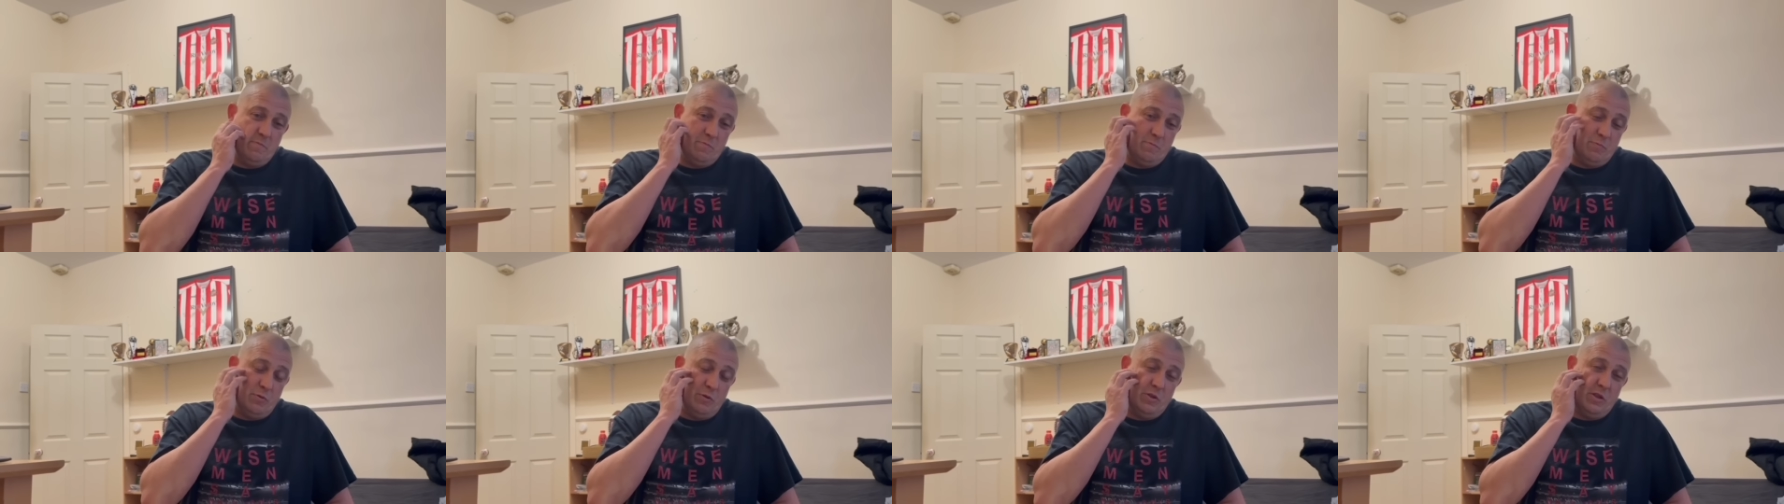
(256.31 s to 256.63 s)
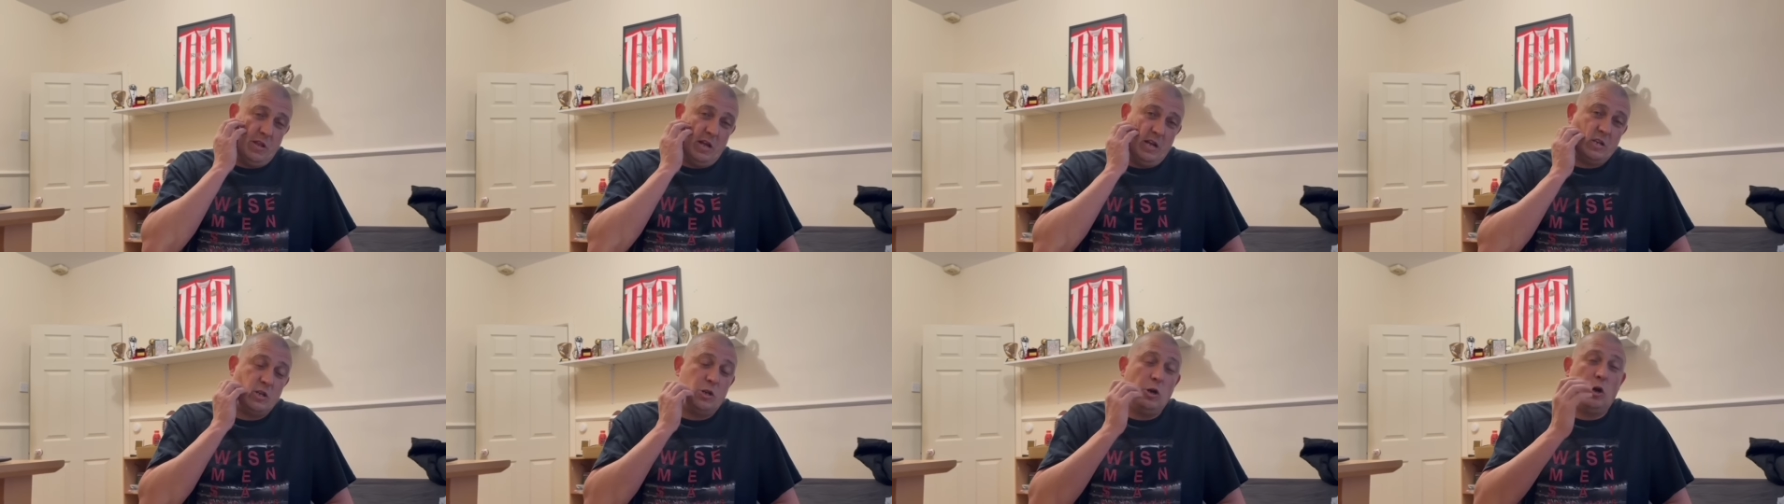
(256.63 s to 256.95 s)
But
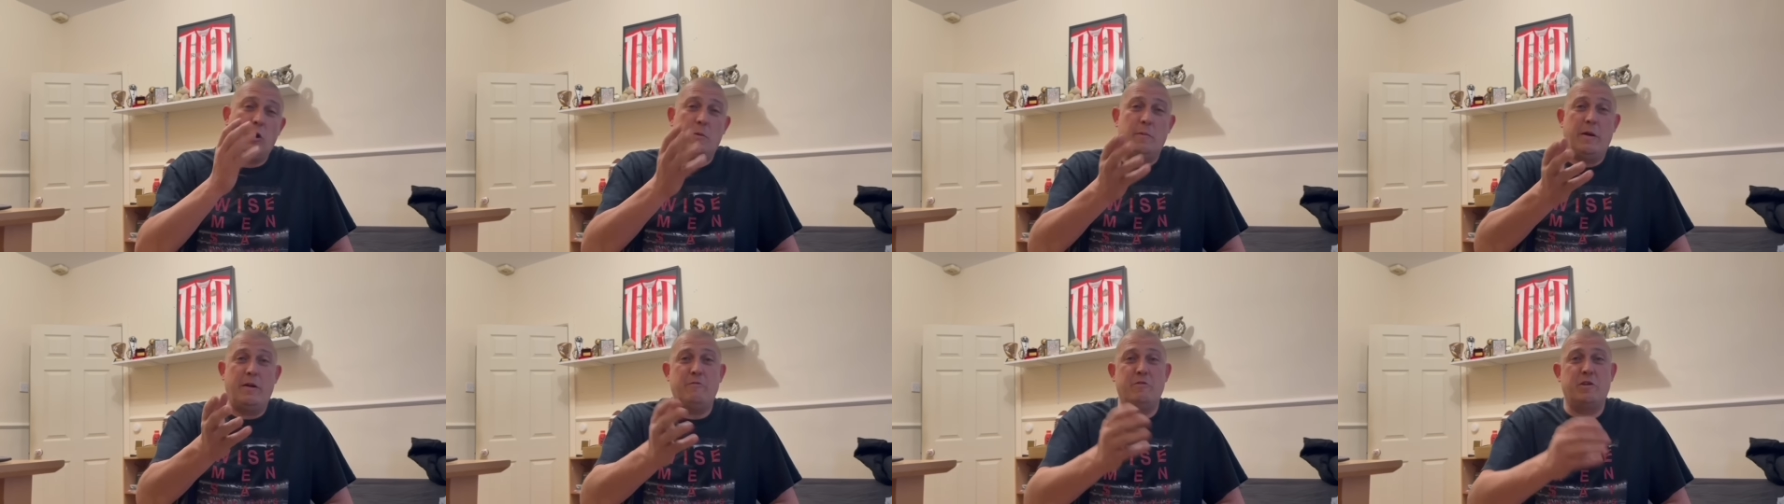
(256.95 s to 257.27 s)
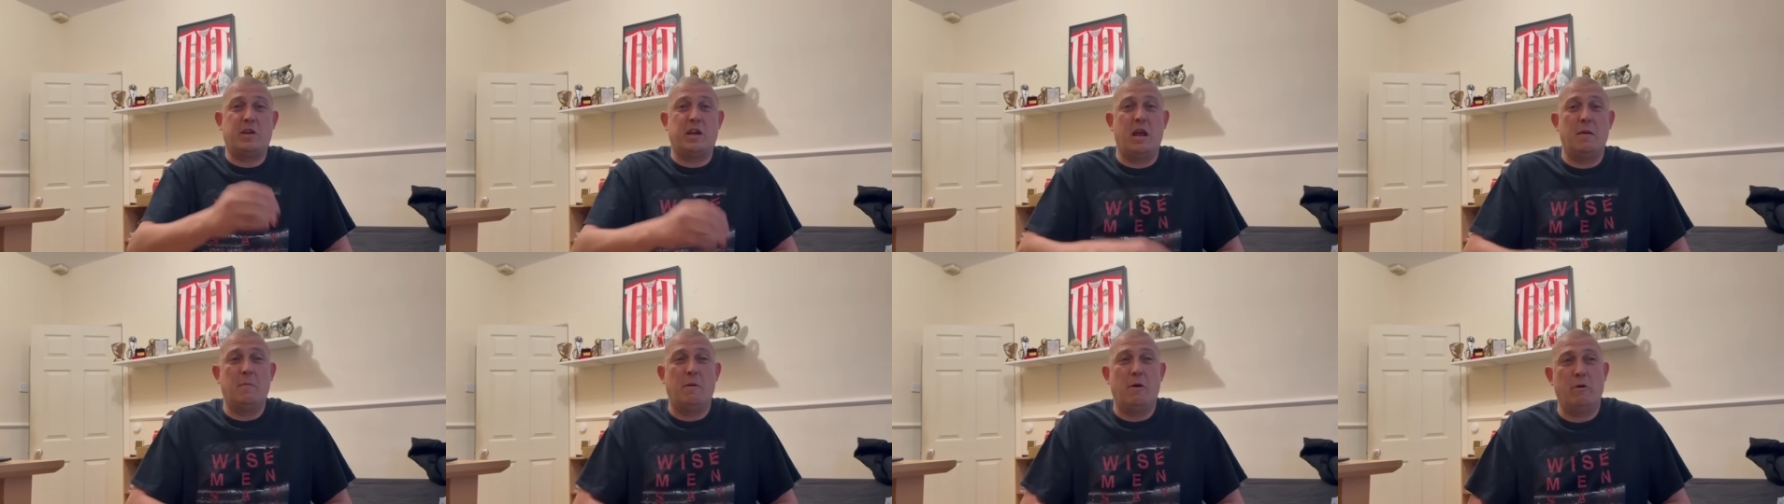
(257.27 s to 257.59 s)
that documentary
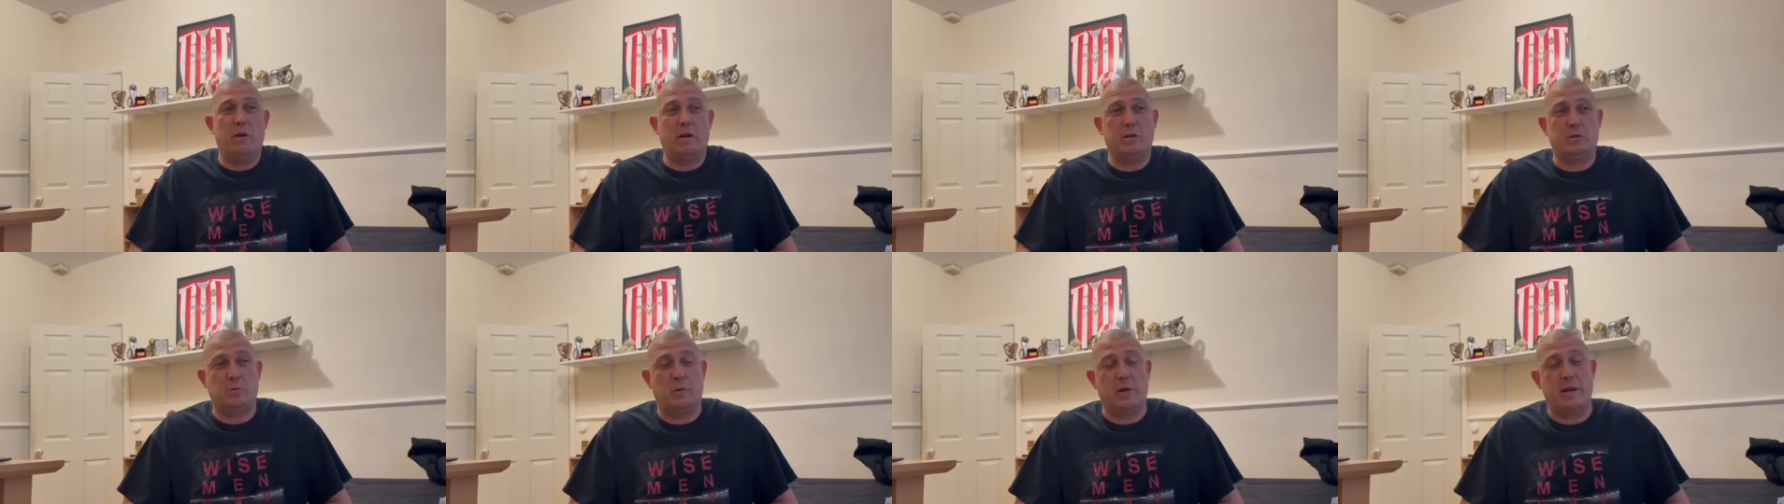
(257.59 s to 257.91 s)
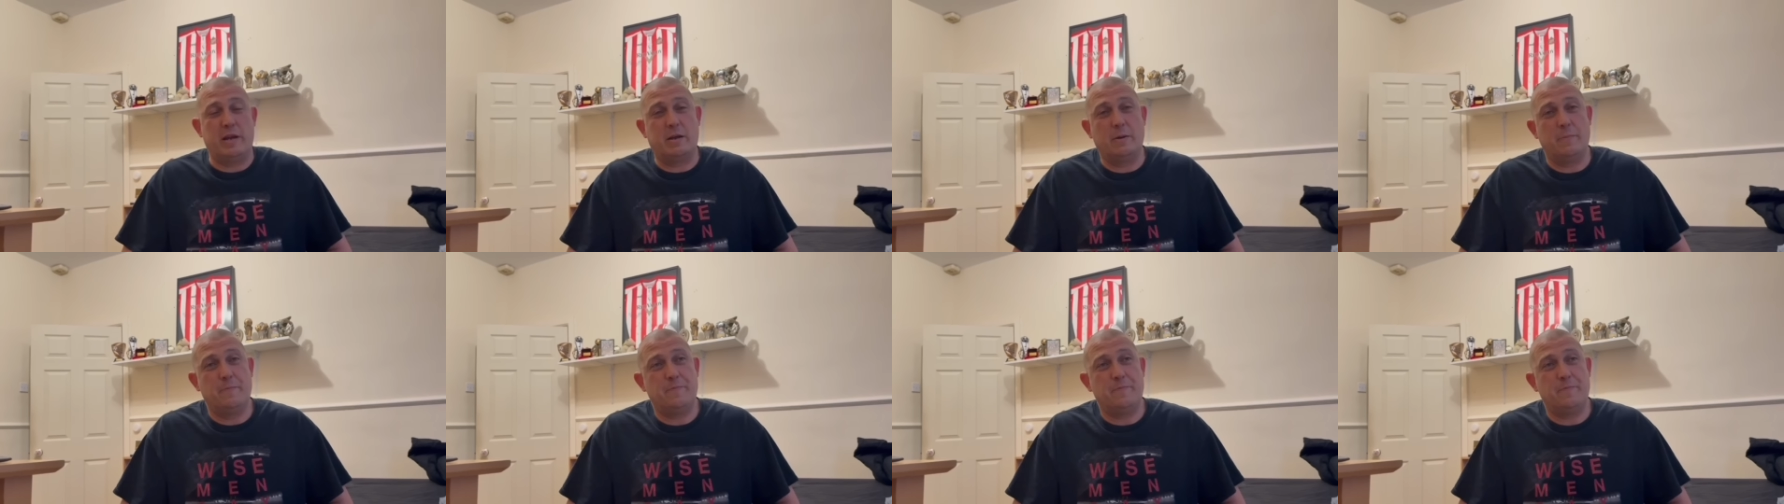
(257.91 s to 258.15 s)
came out last week.